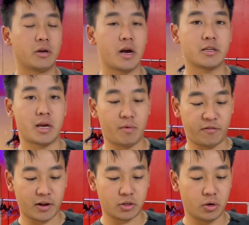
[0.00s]
guys. Hammer
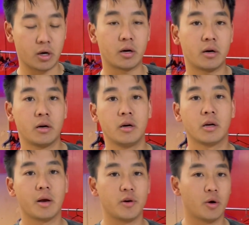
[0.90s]
Effect Tour
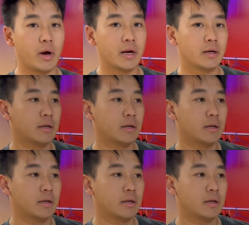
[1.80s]
coming your way.